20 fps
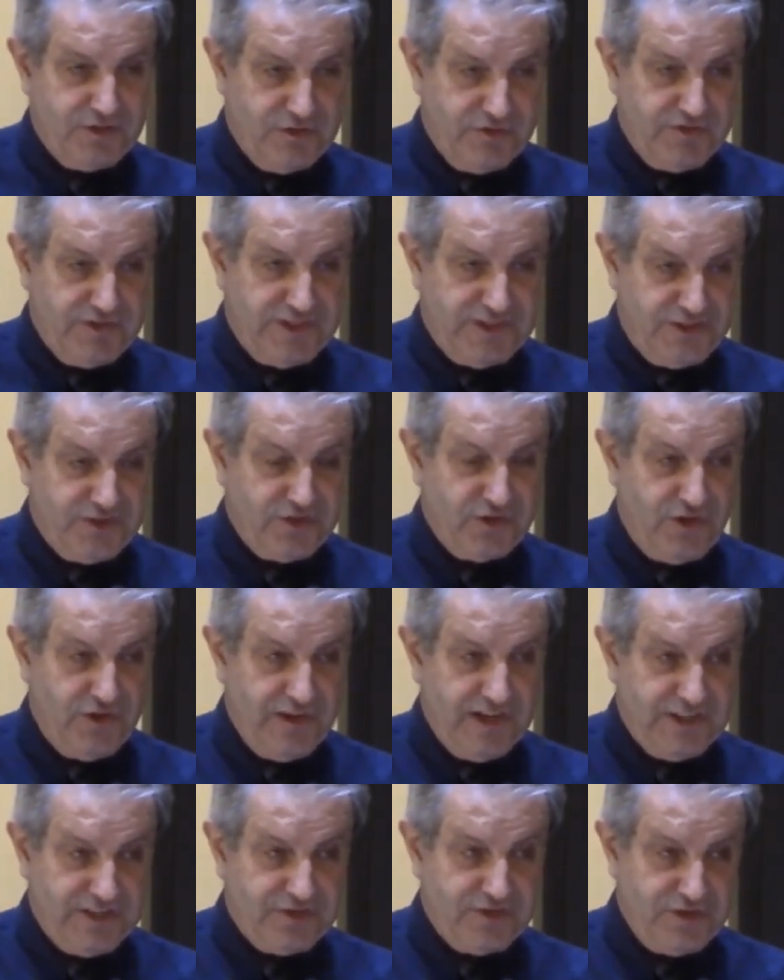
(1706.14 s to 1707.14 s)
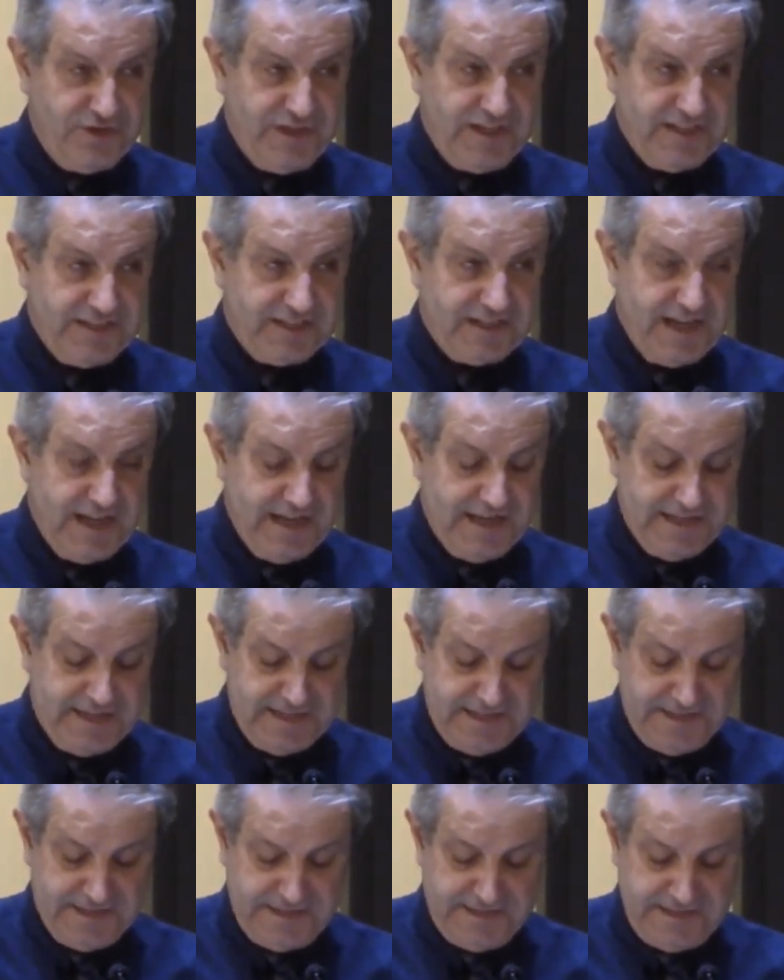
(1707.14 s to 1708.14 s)
to restore us to his
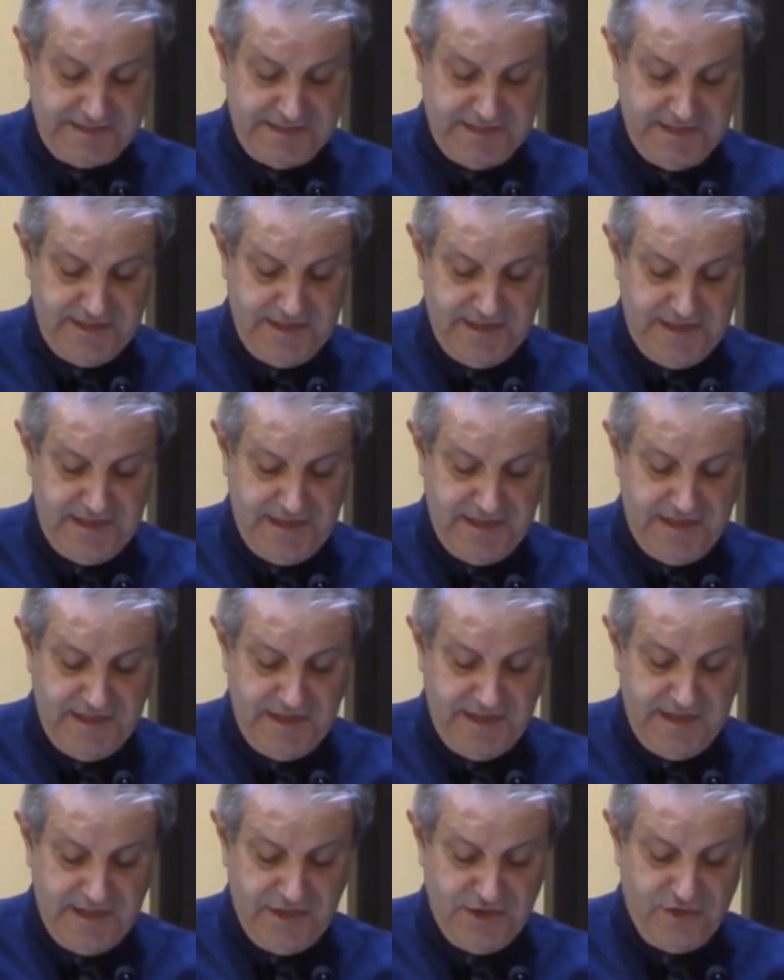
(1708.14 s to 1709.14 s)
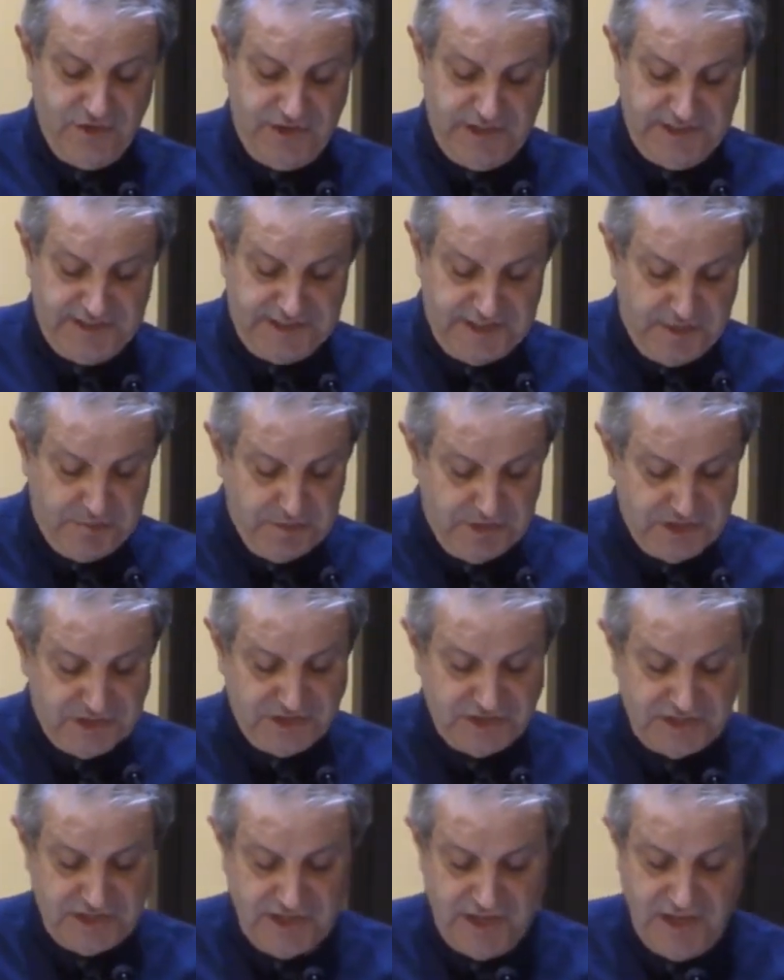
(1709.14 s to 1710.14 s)
likeness, to his
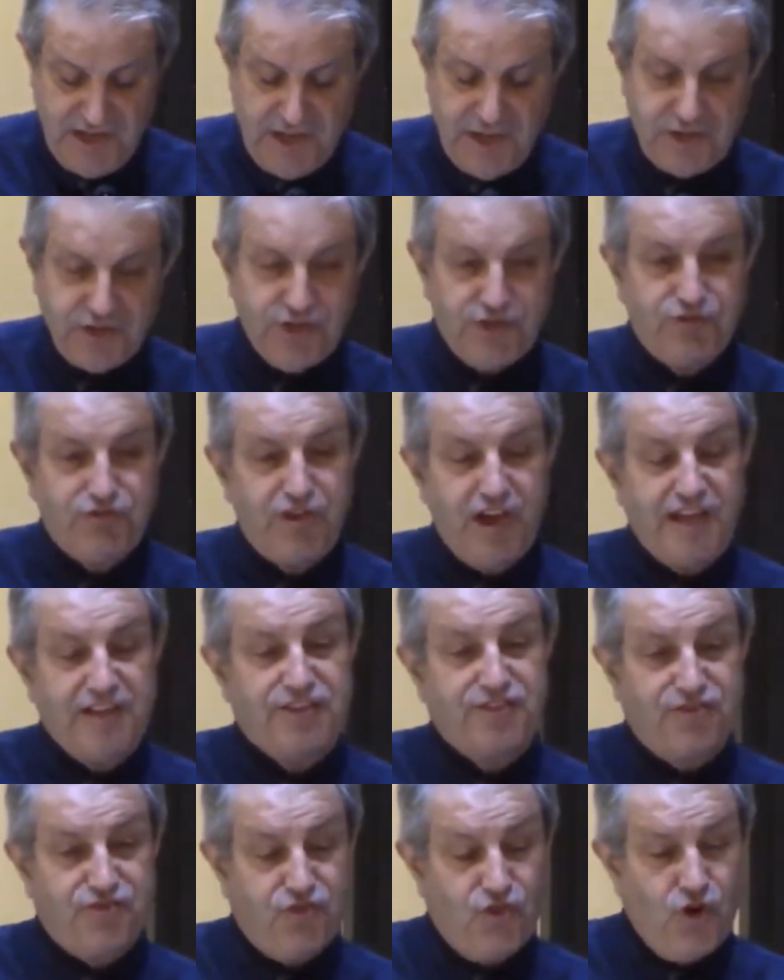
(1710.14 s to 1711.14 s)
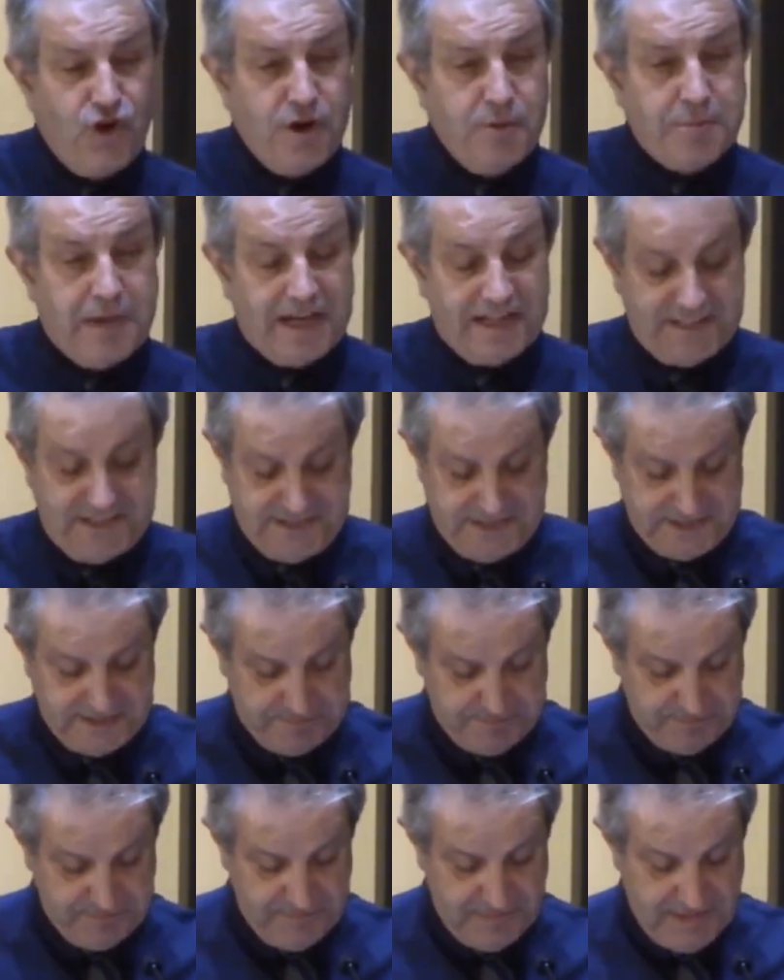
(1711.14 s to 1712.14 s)
image, to transform
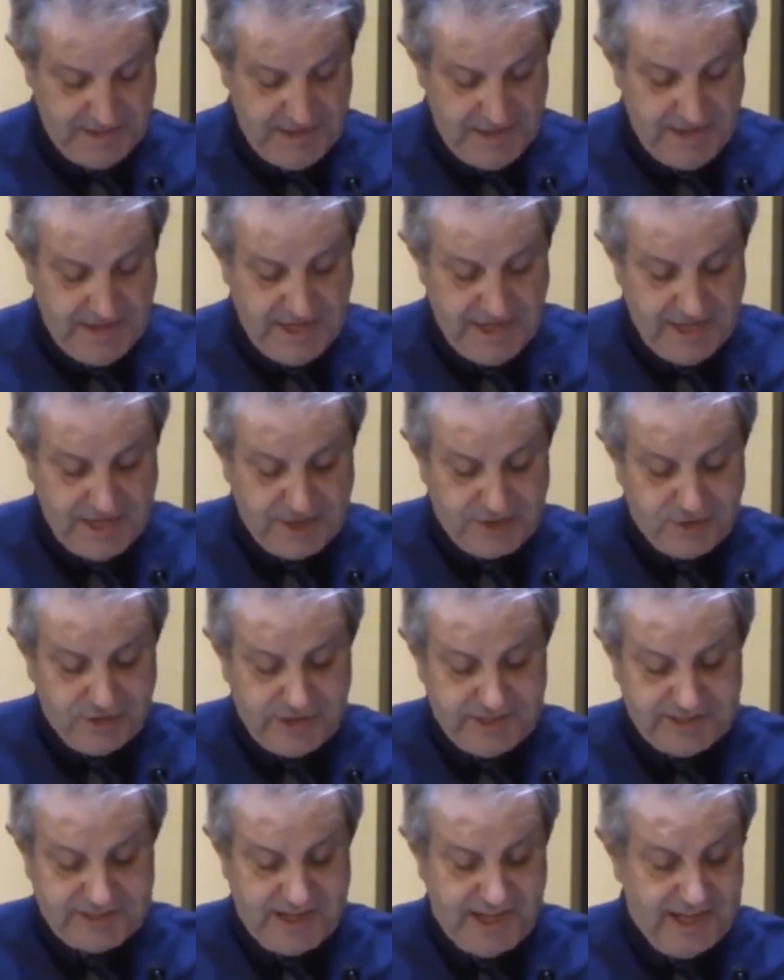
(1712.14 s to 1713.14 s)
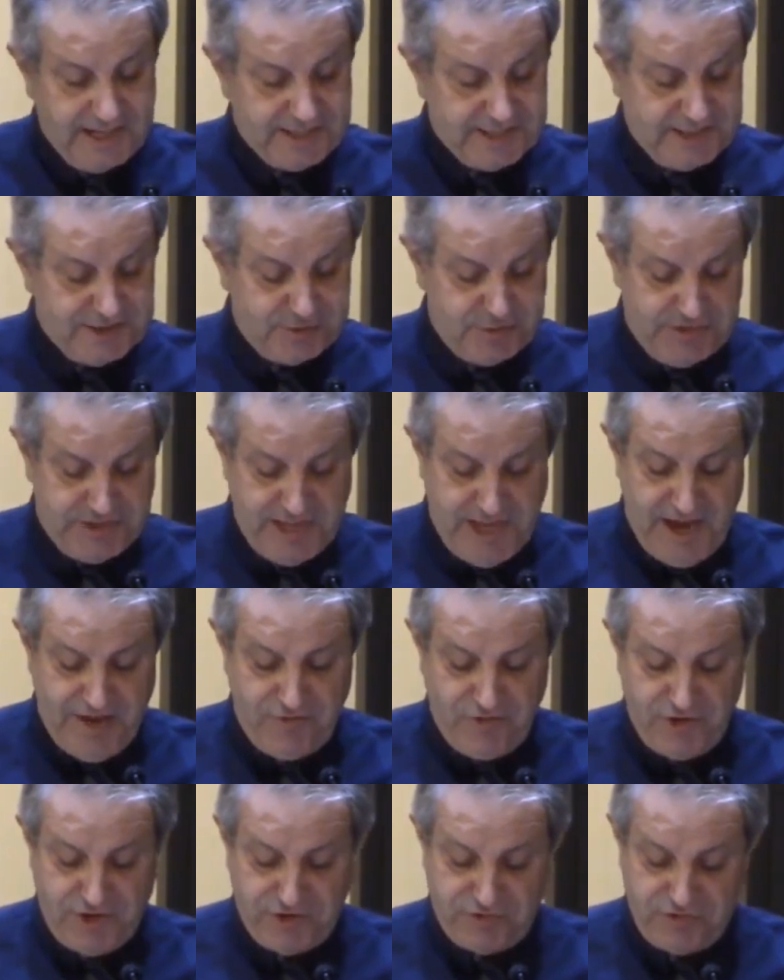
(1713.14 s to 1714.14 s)
us into his likeness with
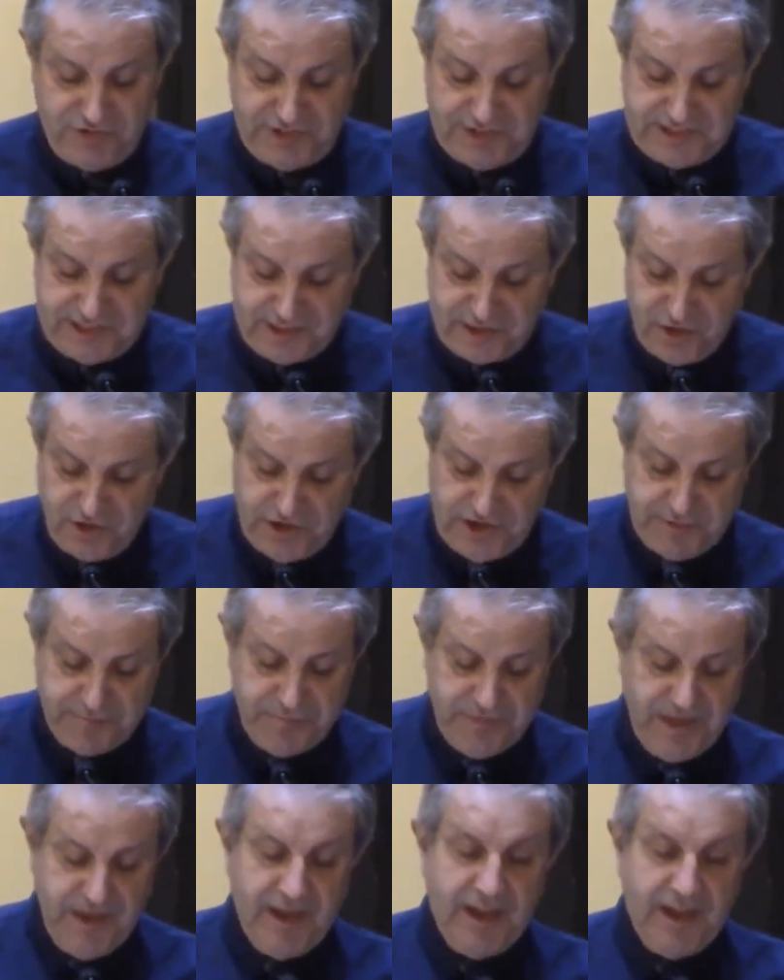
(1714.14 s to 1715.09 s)
ever-increasing glory.